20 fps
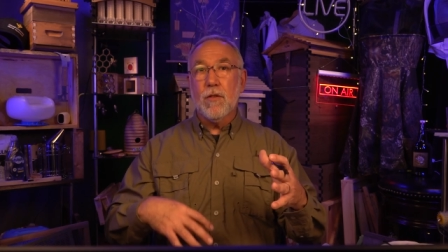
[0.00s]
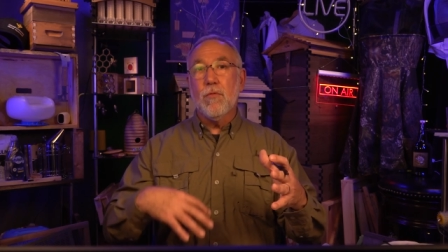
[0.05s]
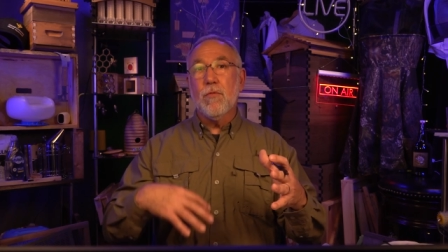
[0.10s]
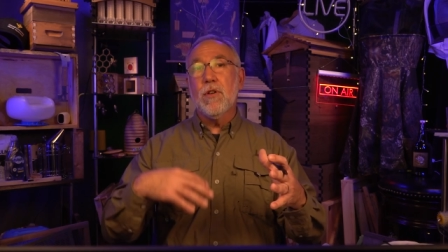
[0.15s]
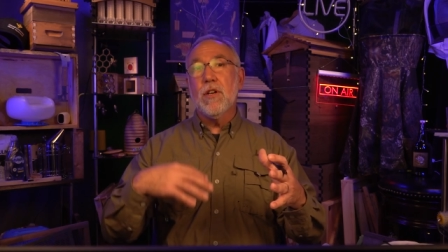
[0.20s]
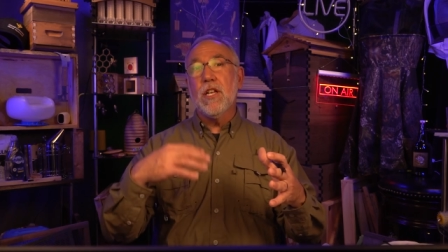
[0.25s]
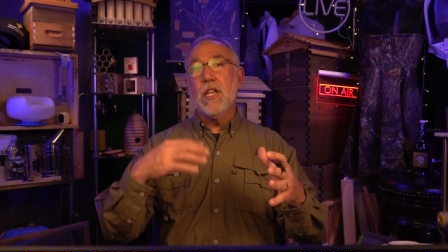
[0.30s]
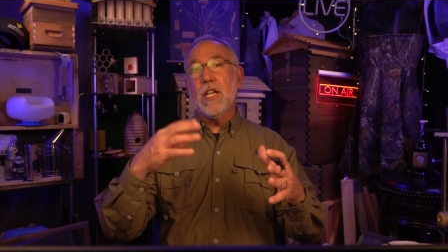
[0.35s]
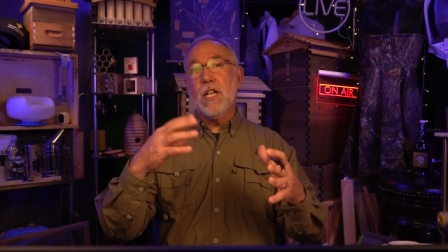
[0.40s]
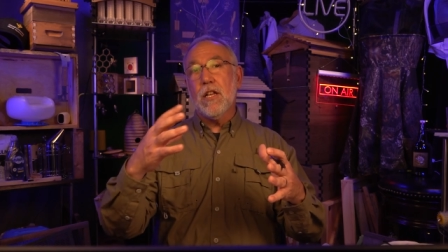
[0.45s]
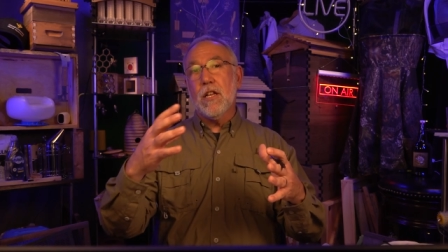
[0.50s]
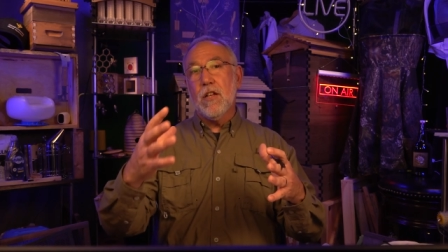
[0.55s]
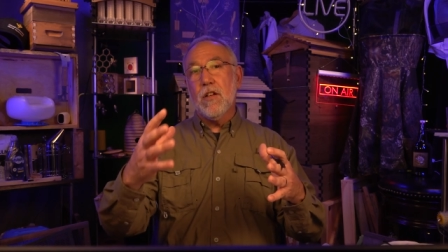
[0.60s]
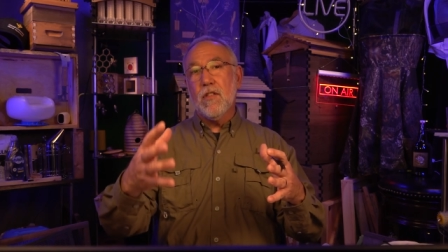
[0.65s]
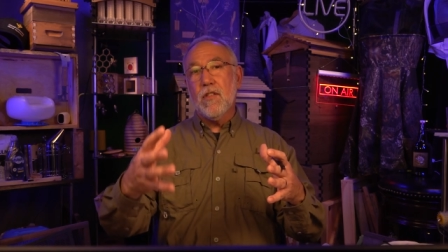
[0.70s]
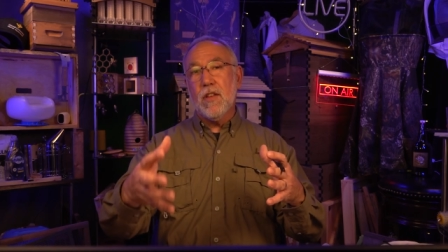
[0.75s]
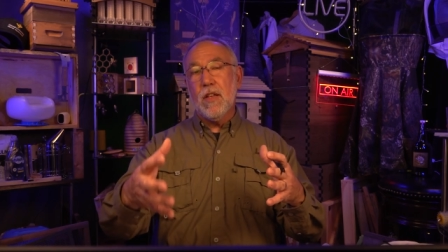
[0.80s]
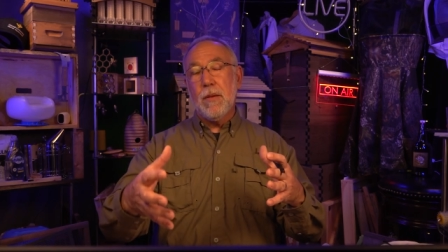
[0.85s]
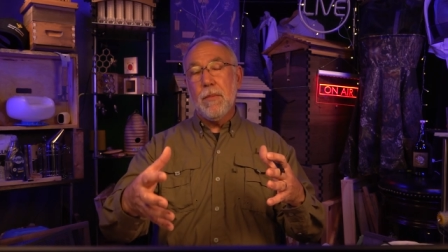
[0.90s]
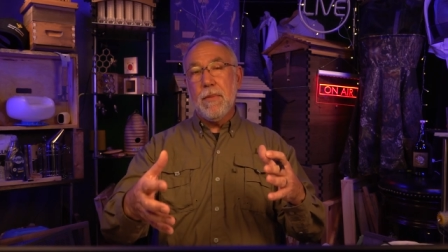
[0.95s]
really
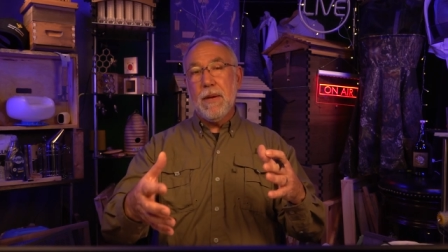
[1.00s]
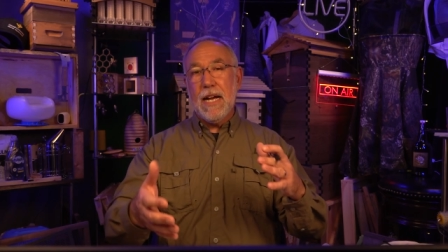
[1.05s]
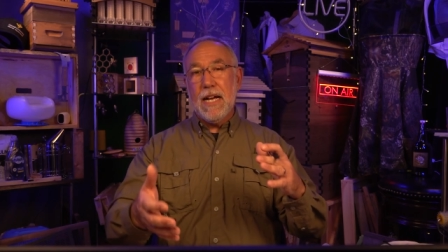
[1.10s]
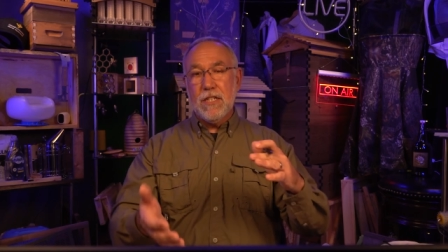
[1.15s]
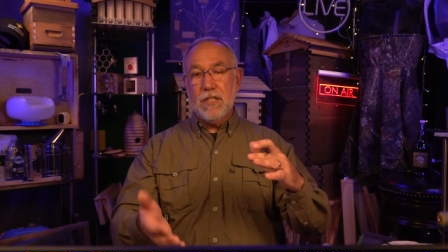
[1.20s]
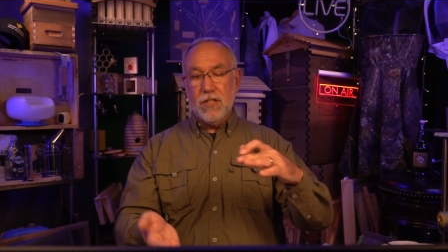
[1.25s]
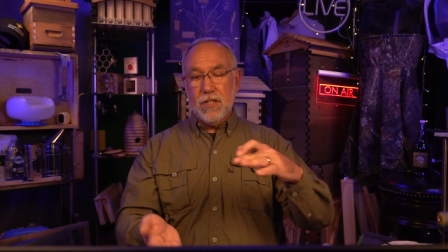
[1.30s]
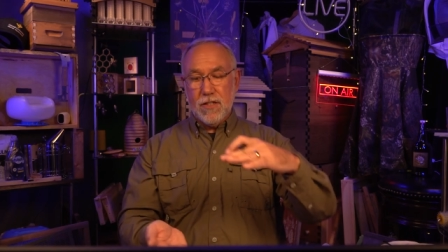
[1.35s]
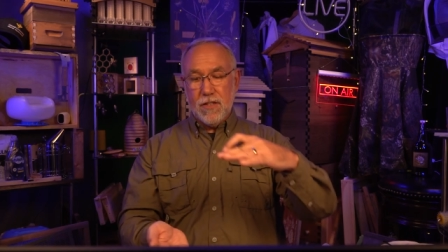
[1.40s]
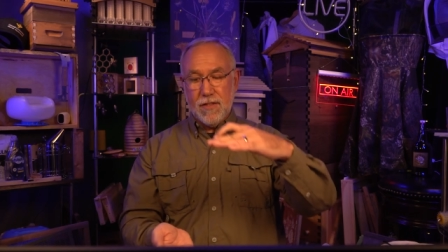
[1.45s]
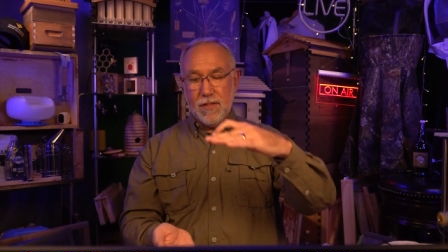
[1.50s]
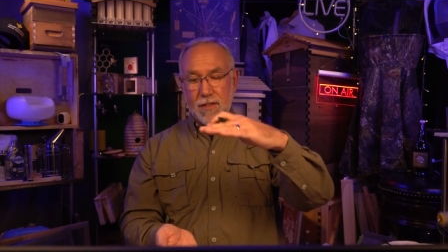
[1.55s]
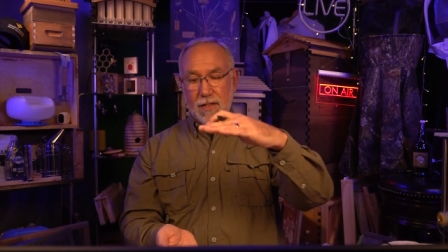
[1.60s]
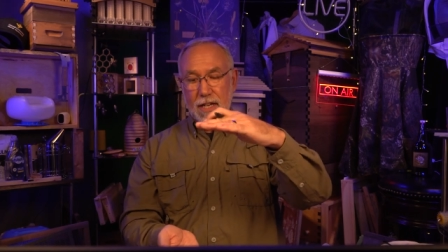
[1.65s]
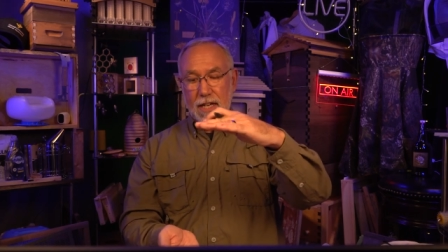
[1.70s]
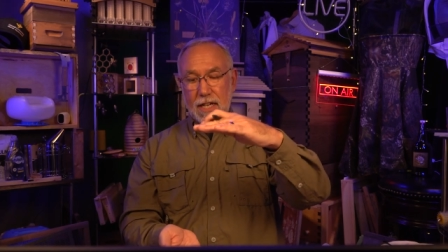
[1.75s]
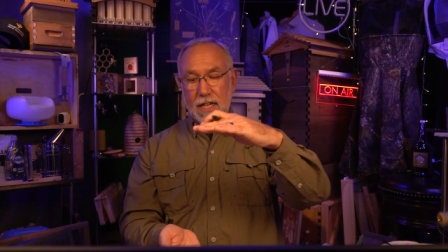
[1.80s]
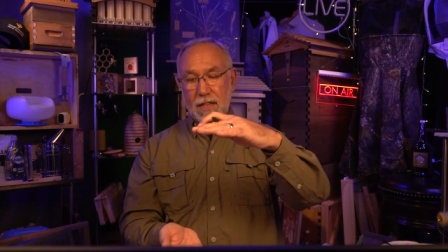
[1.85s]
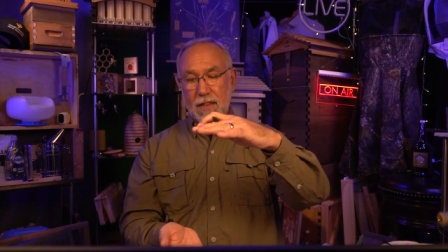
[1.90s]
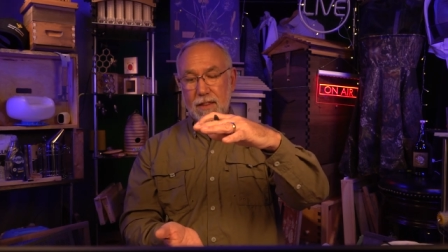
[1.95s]
closely matches the
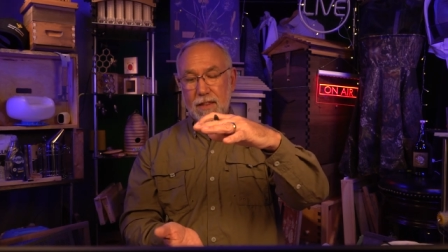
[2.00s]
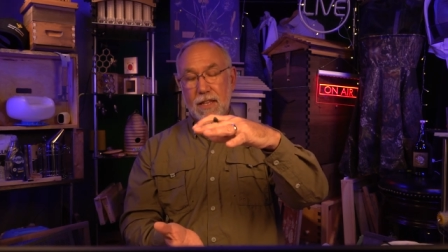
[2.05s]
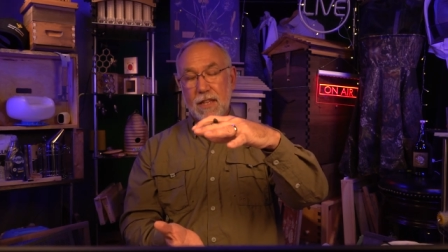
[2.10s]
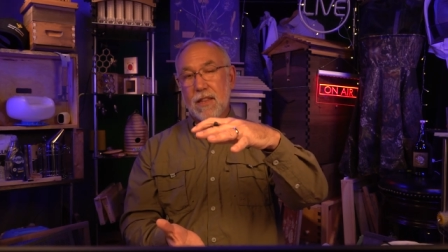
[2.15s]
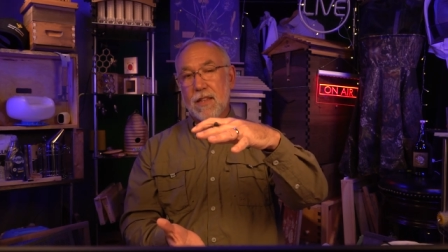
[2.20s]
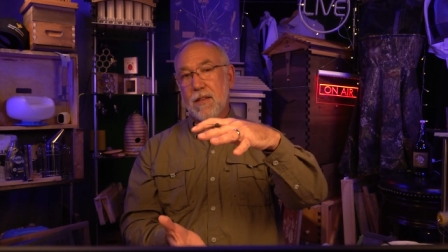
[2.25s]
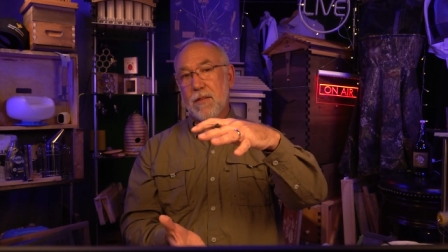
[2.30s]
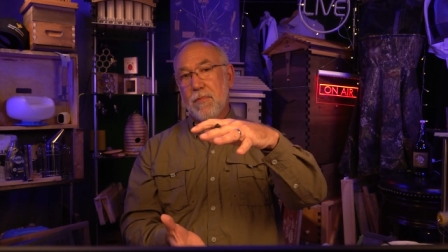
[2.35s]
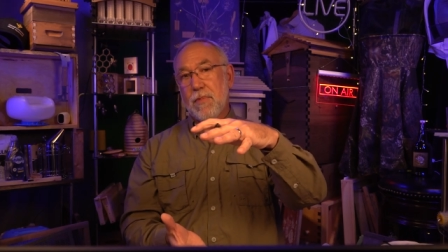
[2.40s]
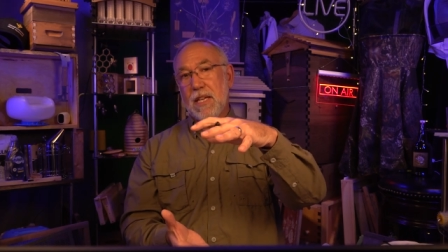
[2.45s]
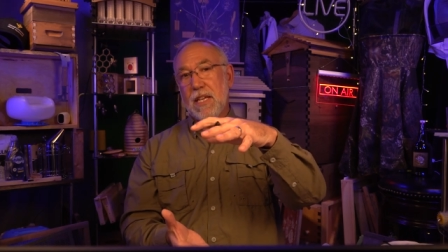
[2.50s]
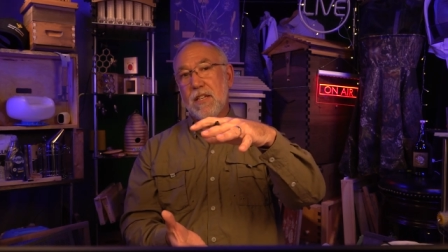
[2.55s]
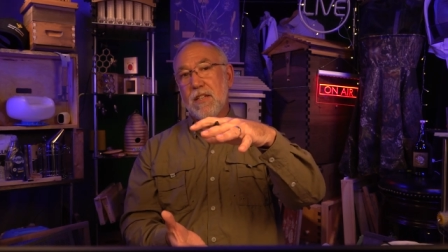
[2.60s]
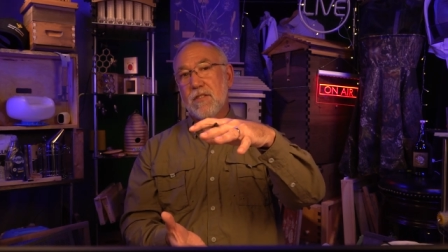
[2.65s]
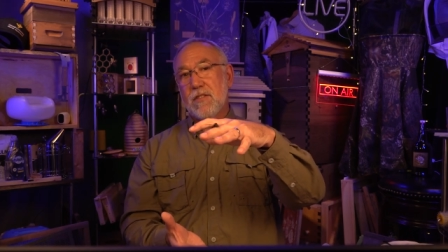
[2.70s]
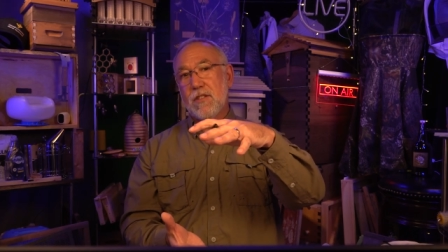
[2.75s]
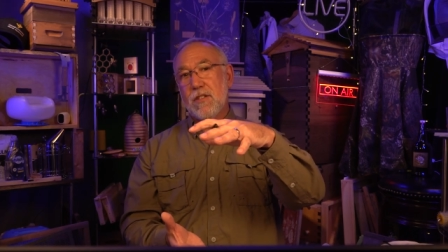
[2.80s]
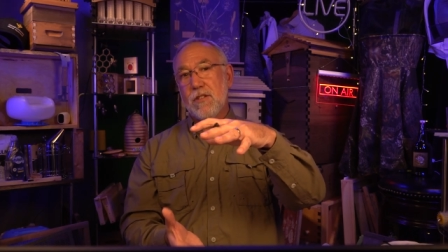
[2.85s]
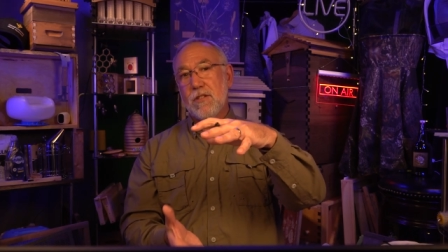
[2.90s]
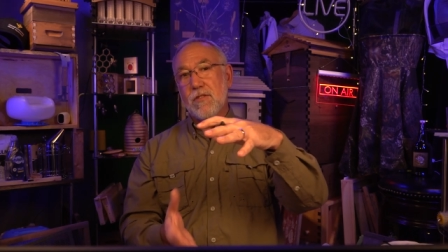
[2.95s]
height that the
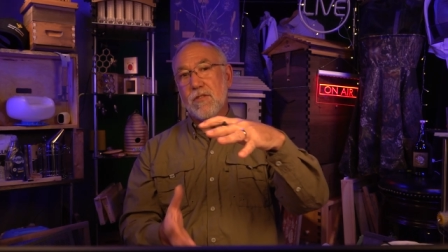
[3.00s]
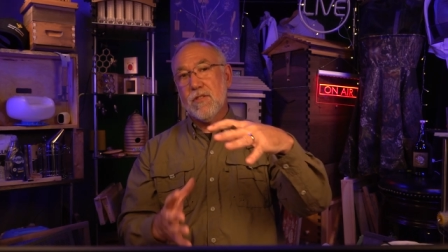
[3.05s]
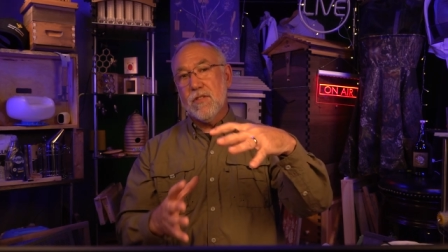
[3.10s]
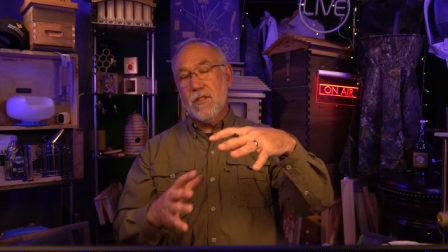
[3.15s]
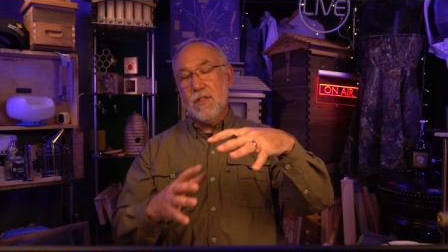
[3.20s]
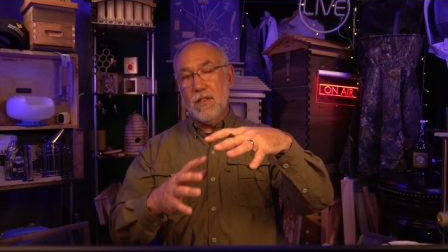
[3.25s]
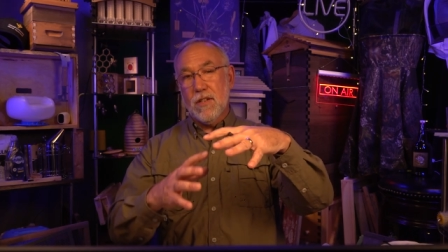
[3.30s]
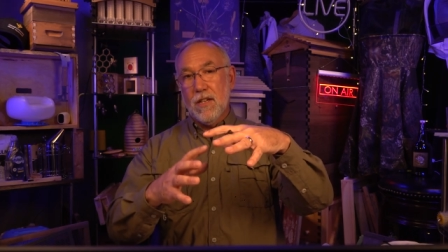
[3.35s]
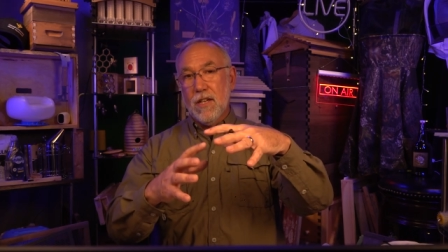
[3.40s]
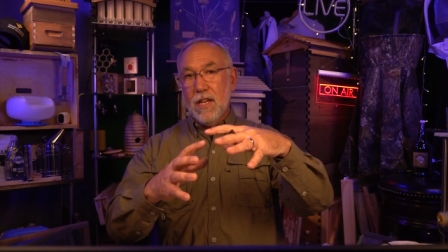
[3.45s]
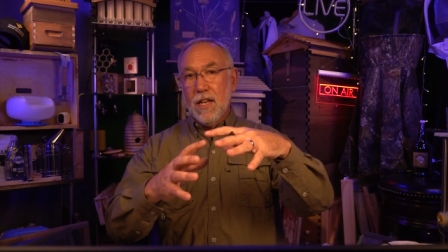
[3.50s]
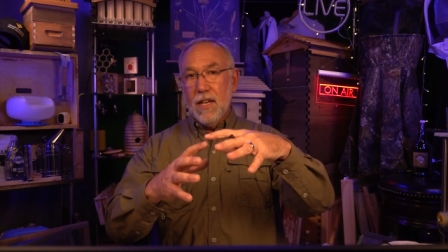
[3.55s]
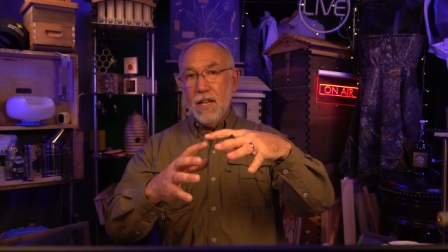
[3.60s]
bees use to